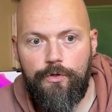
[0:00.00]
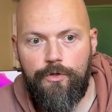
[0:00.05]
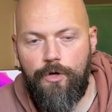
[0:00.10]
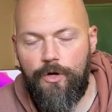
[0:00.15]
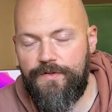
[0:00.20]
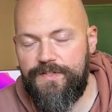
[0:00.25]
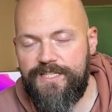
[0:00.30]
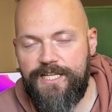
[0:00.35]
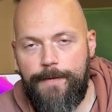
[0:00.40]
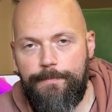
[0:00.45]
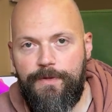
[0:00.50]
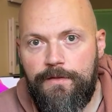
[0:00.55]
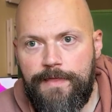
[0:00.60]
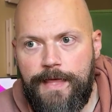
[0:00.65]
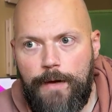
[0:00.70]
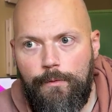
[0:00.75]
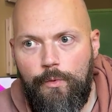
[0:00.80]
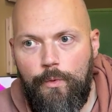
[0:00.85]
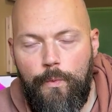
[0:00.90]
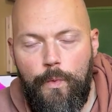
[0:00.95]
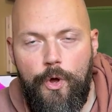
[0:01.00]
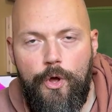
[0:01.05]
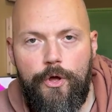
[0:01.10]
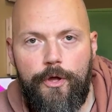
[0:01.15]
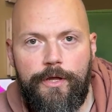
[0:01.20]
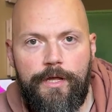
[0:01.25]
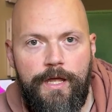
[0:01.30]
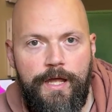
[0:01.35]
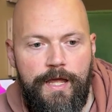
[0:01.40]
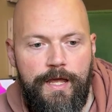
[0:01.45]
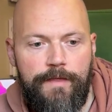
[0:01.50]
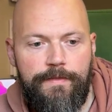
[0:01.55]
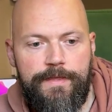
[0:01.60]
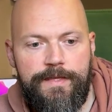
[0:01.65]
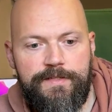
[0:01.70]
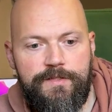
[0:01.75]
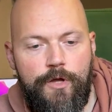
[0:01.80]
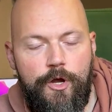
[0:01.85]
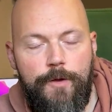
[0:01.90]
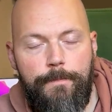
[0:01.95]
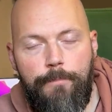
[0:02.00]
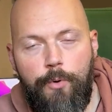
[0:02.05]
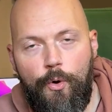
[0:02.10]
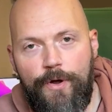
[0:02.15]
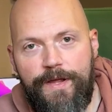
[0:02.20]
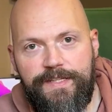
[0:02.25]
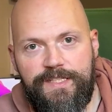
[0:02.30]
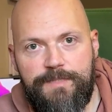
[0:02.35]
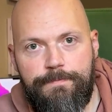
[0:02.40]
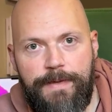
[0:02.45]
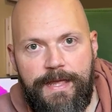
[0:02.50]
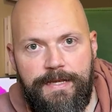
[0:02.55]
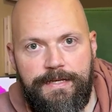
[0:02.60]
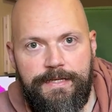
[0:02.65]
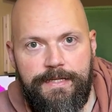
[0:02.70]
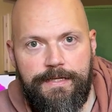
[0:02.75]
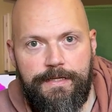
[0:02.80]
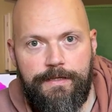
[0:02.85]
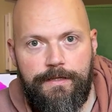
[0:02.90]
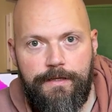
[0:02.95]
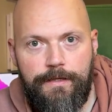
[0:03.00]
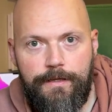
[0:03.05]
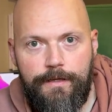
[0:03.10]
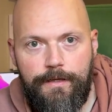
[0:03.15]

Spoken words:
concept that will work. There's no point spending